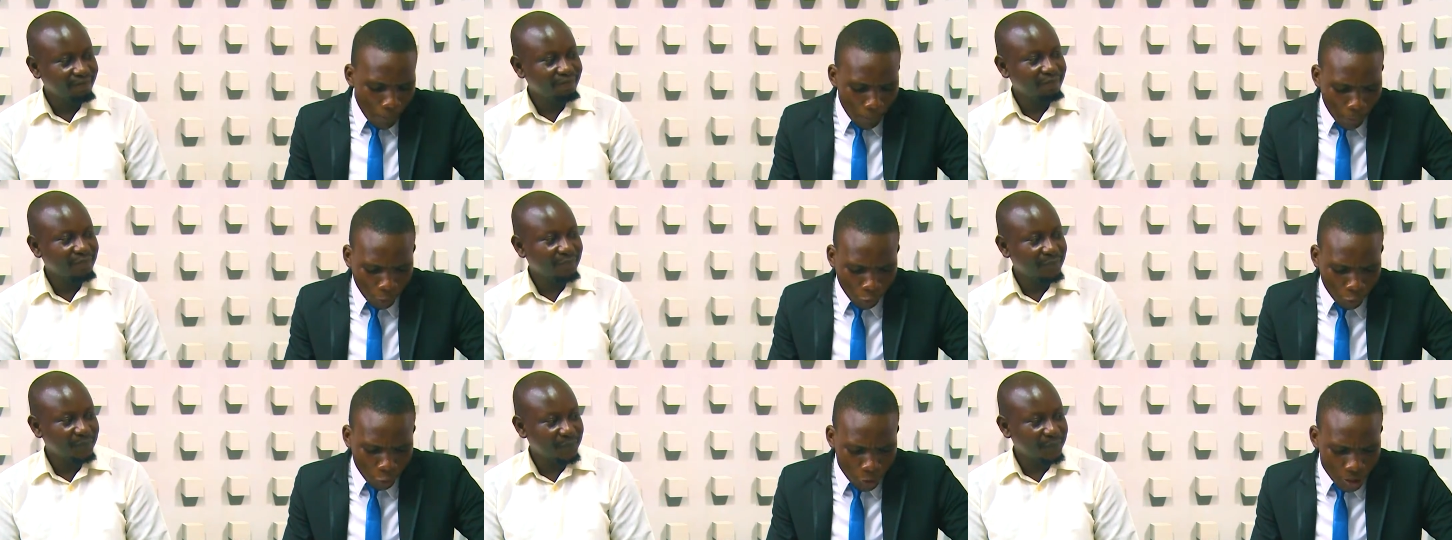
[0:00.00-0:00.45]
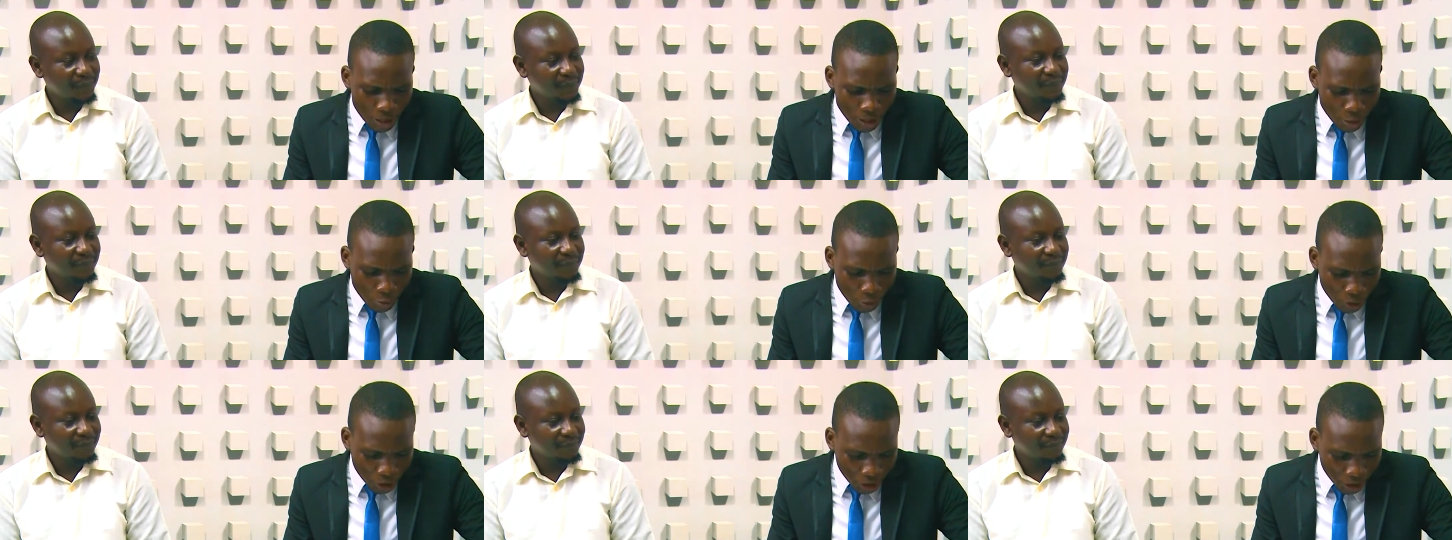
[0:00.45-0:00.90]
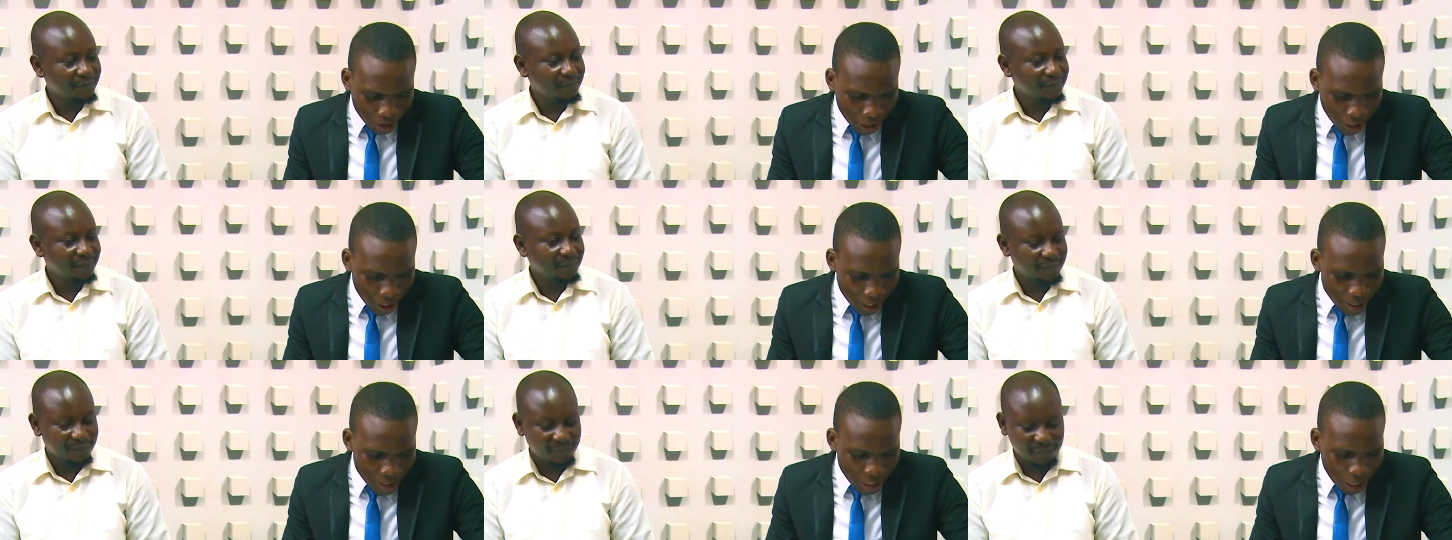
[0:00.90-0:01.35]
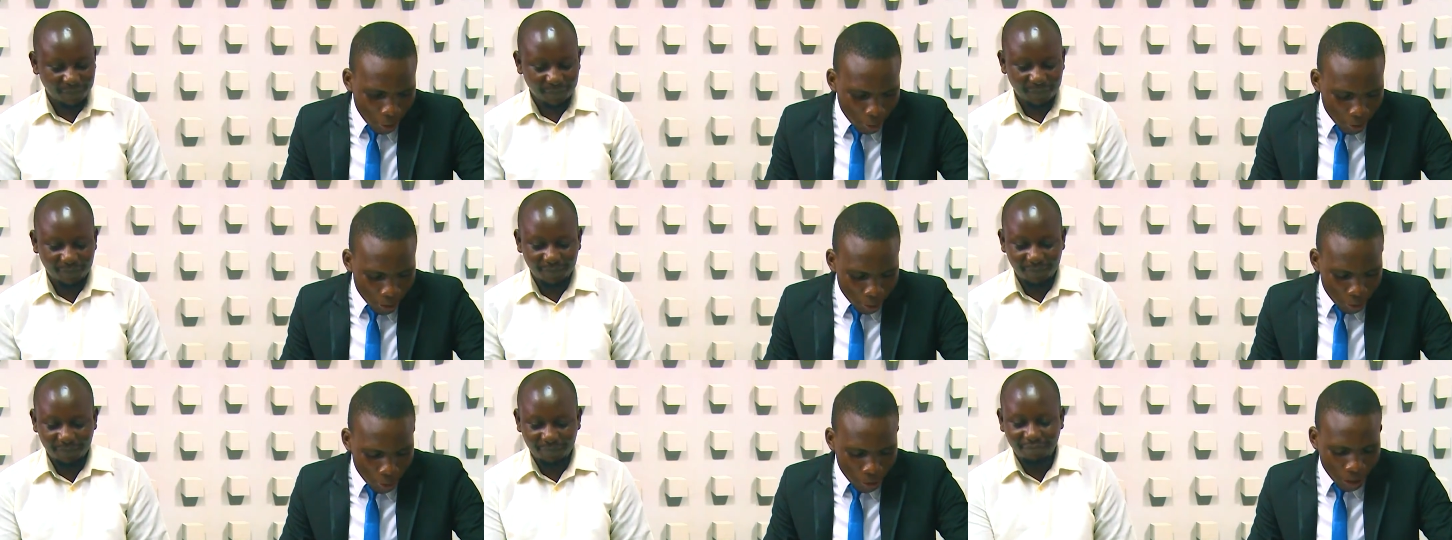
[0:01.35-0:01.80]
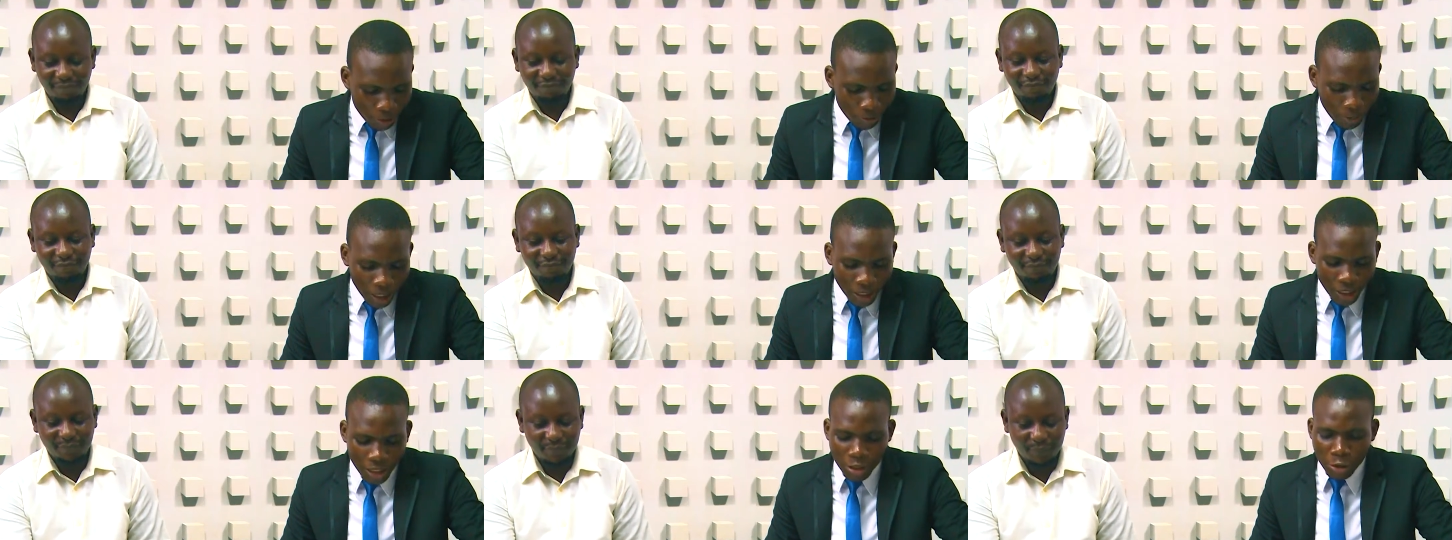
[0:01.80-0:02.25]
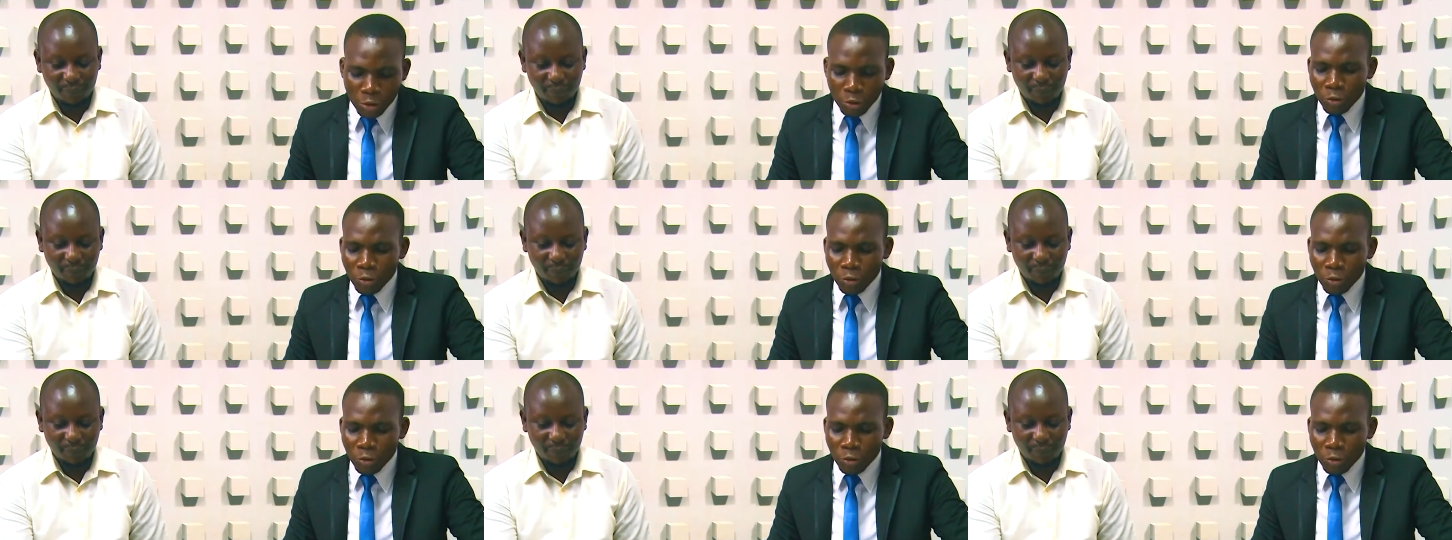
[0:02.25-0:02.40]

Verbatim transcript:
Speaker 1: But of course, switching gears now and looking matters